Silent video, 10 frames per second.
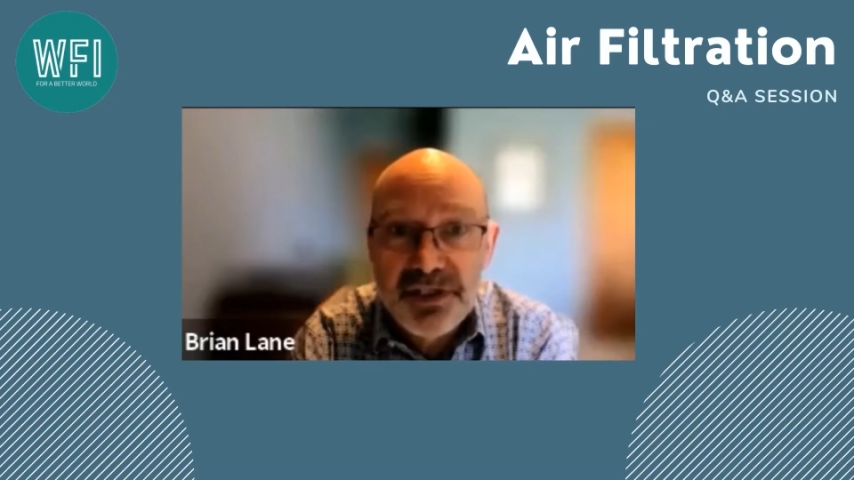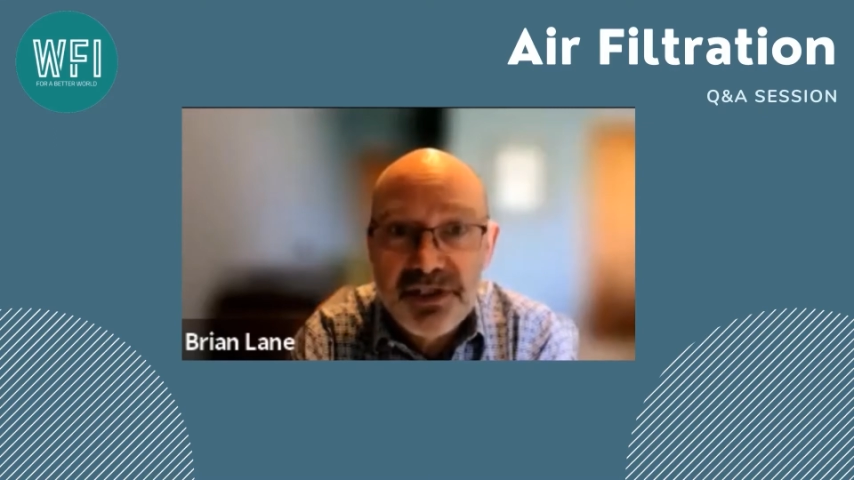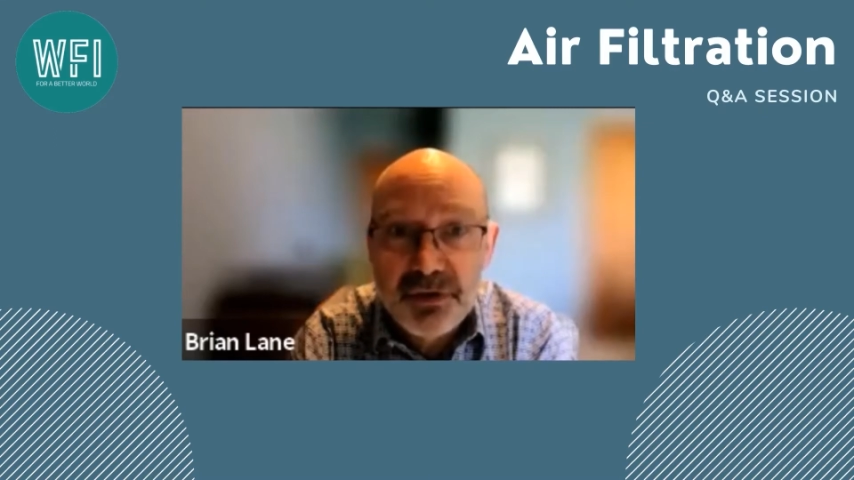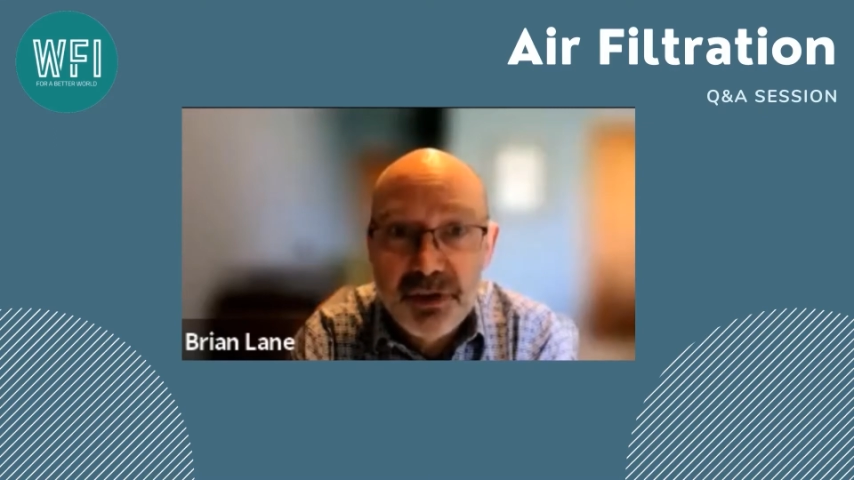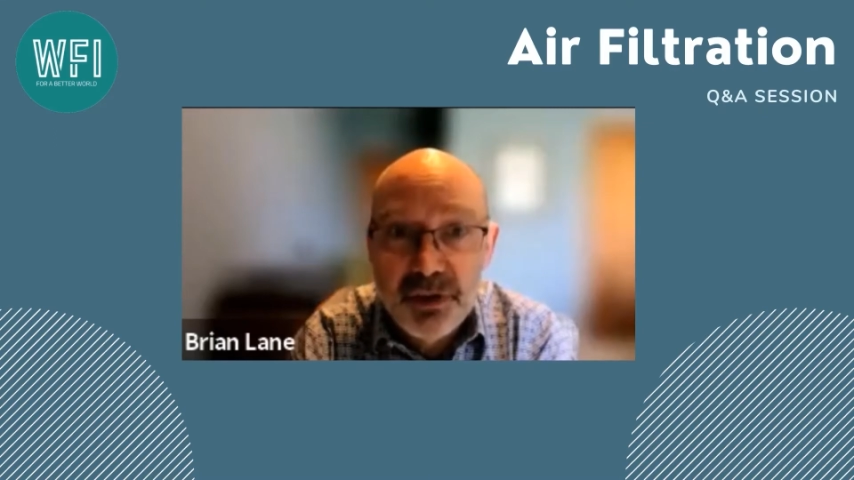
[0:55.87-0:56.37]

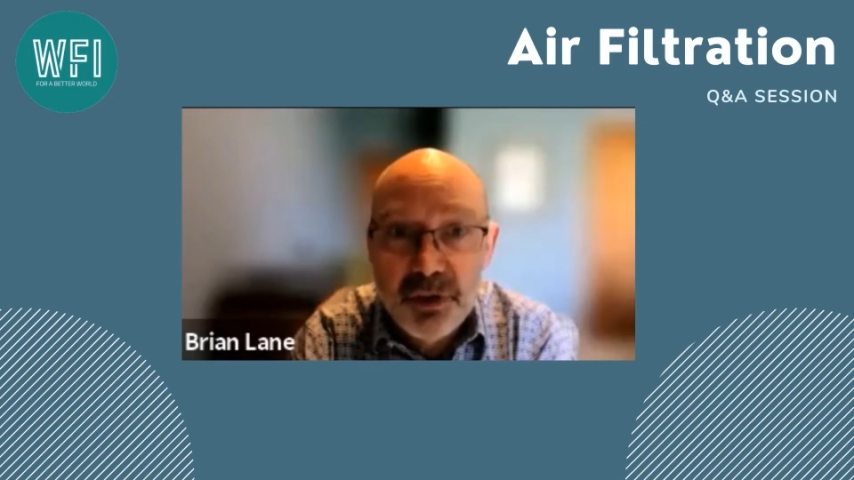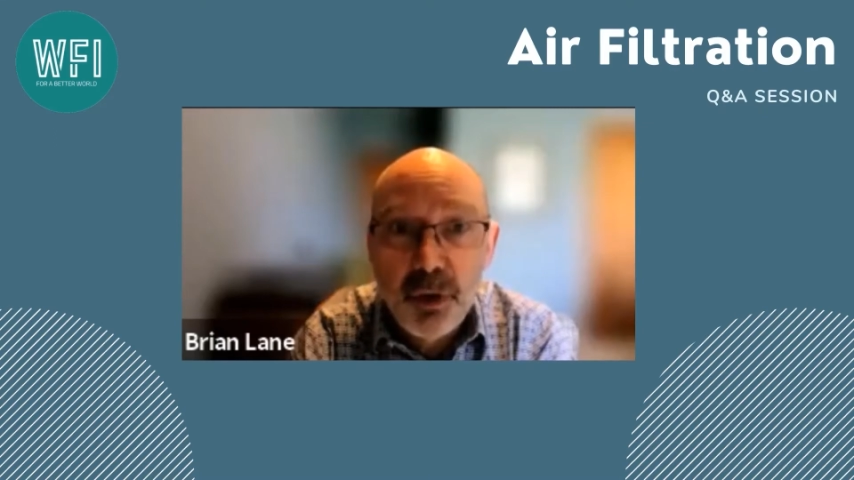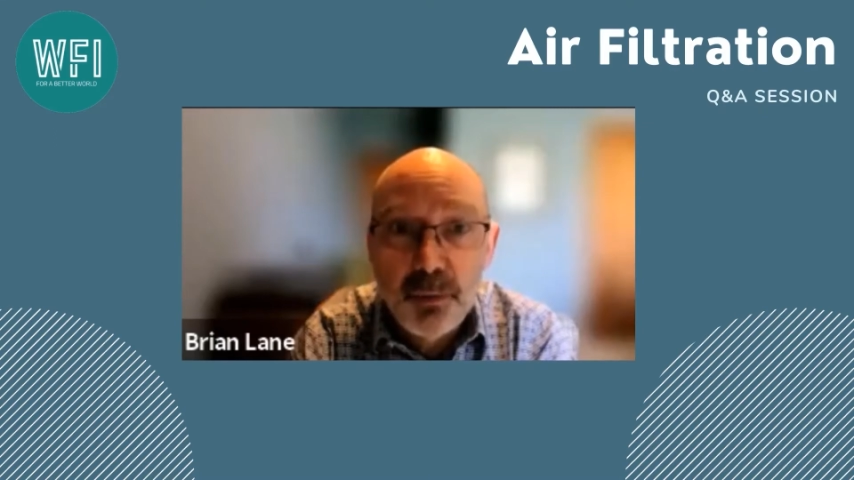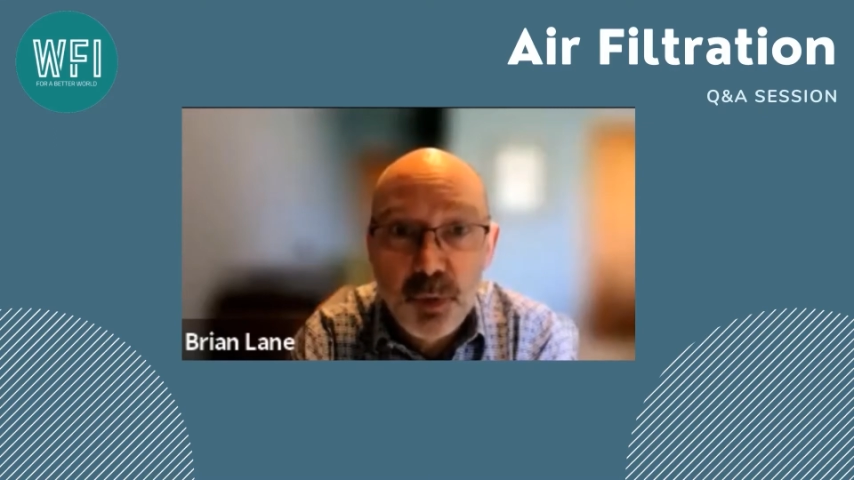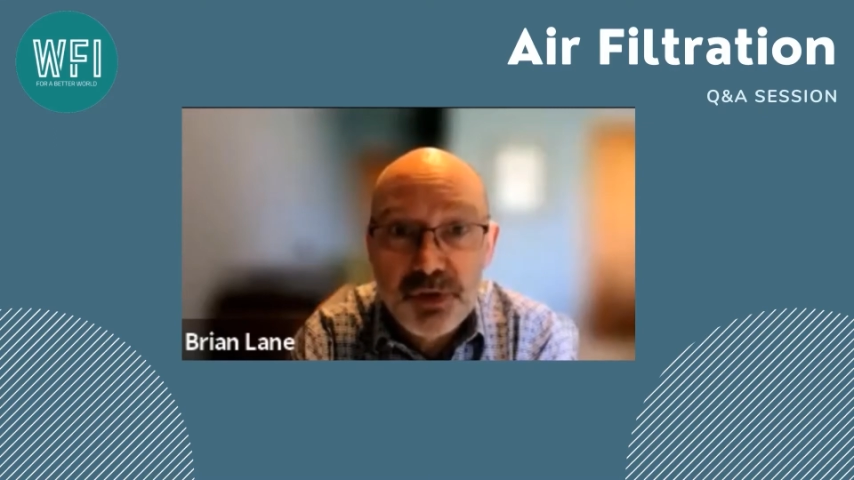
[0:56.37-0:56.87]
It's going to
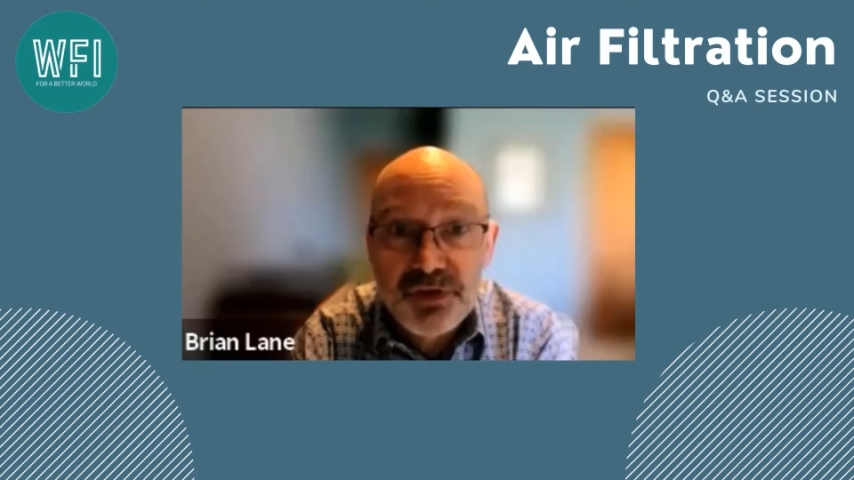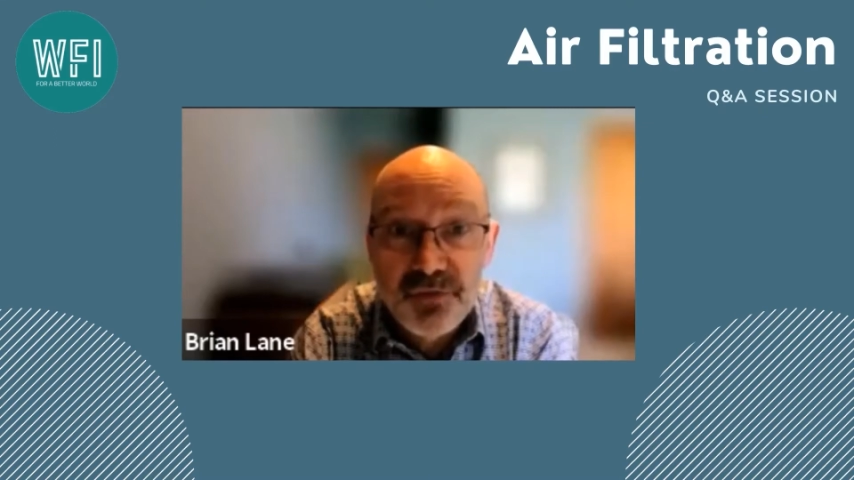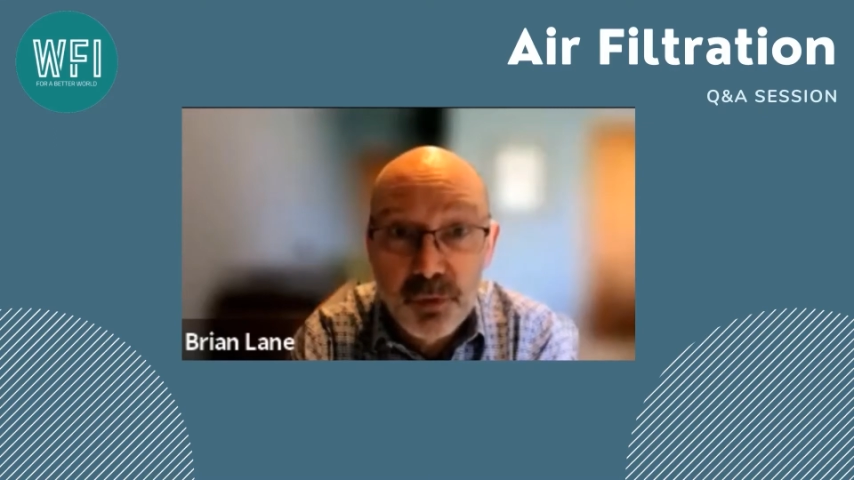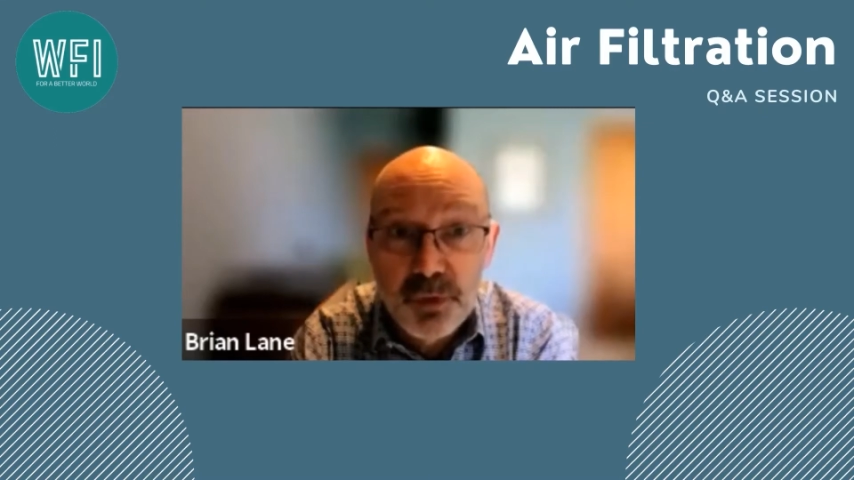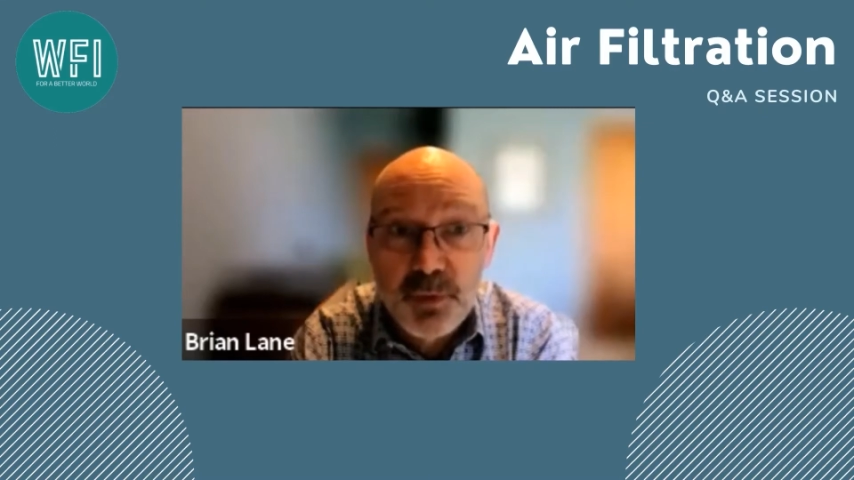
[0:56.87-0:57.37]
knock most
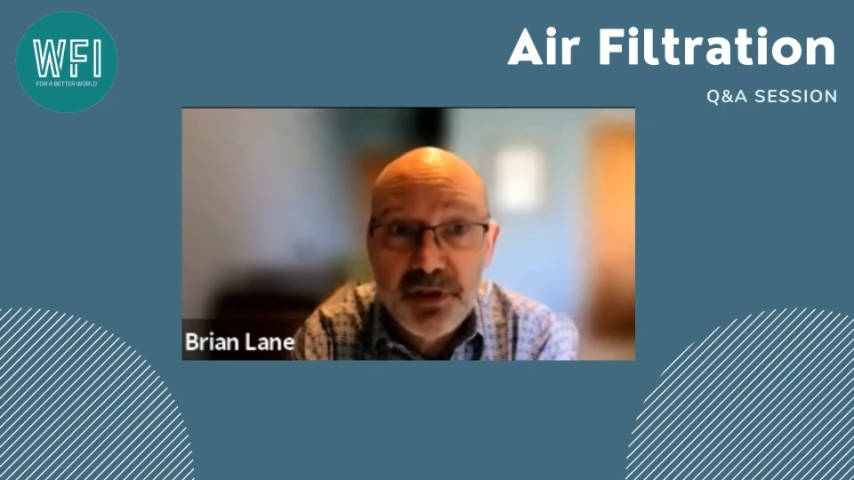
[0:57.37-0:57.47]
of those